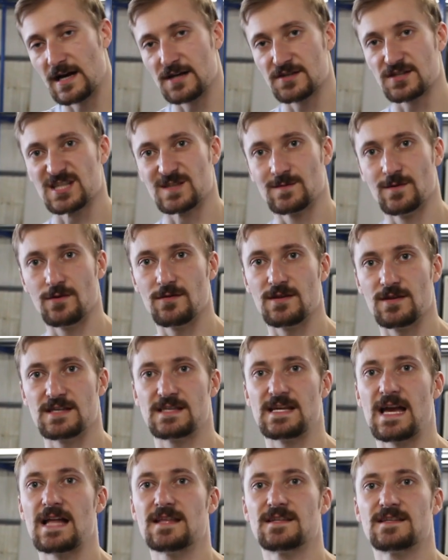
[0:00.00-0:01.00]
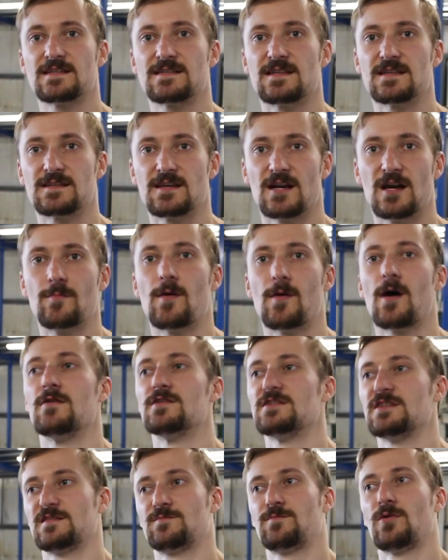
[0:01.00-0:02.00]
nice and smooth as it enters the turbo,
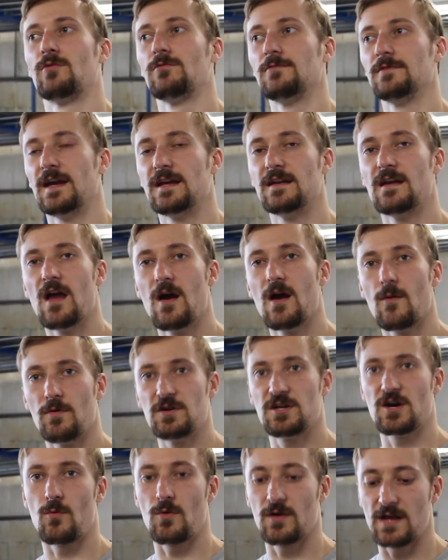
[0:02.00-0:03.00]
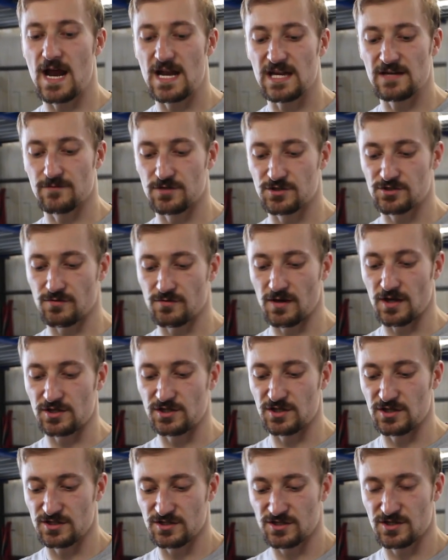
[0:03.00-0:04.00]
as it's pulled in. We don't want any
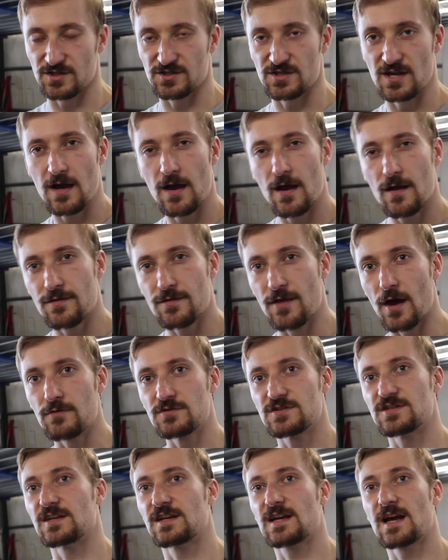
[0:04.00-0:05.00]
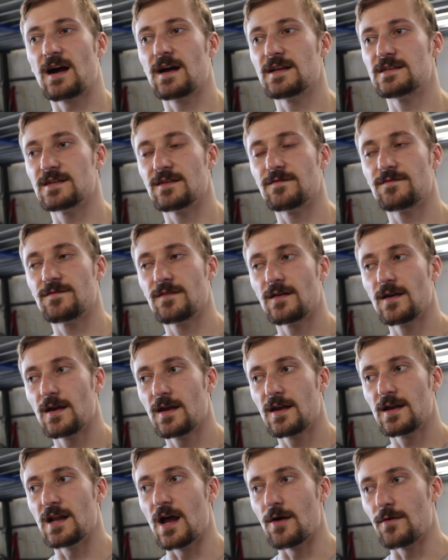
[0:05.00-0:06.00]
restrictions, because those are the kinds of,
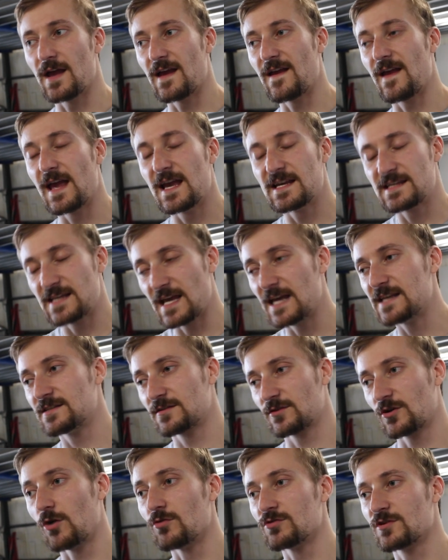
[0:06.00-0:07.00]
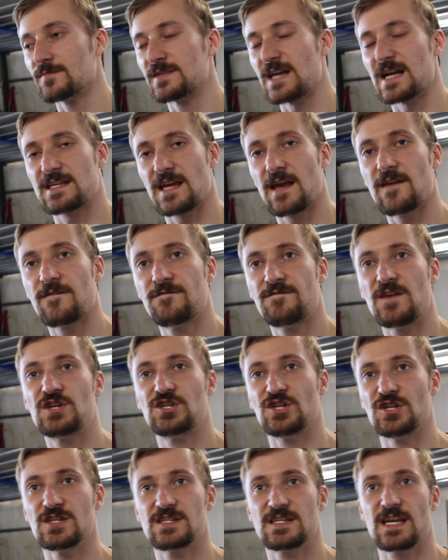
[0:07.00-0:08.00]
you know, it all comes down to
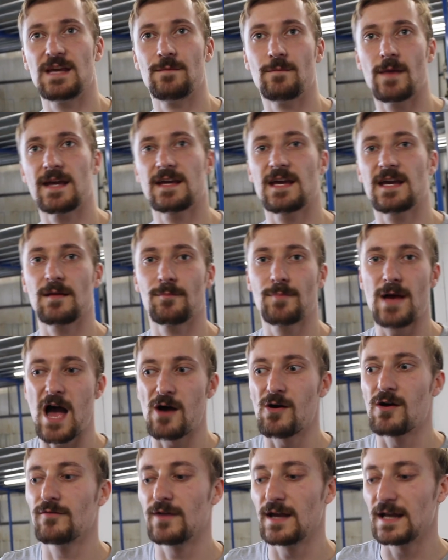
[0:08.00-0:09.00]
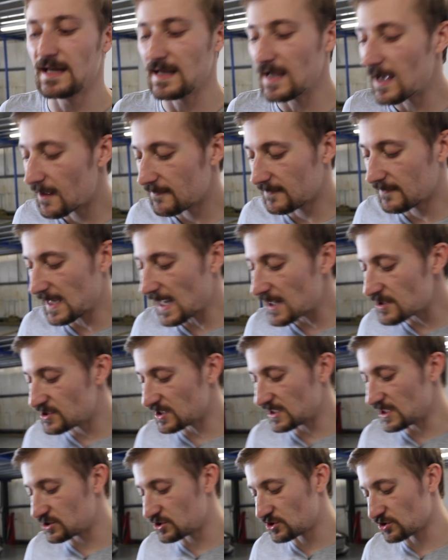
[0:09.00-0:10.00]
efficiency making power, really. The
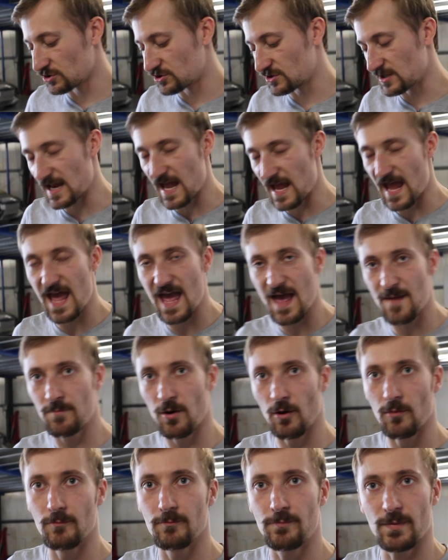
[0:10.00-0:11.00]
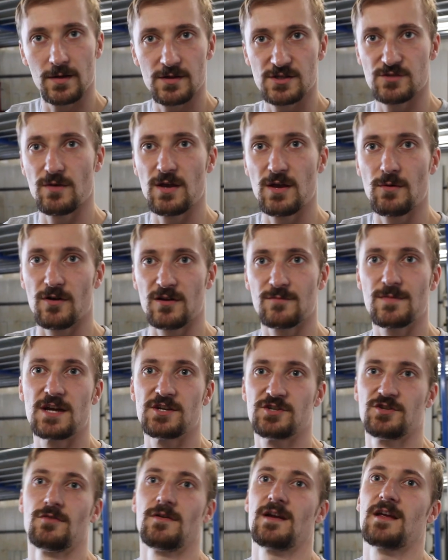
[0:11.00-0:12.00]
engine is just an air pump, so we want to
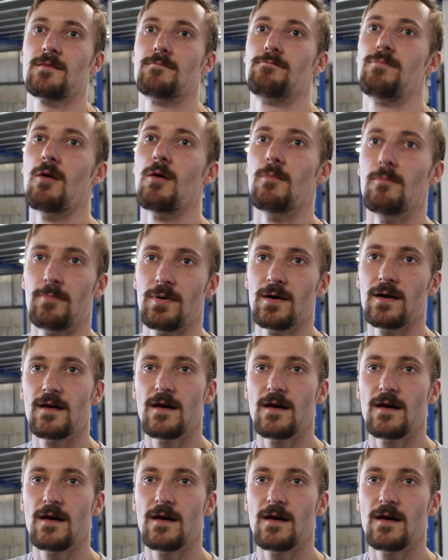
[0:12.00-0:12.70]
make sure it can pump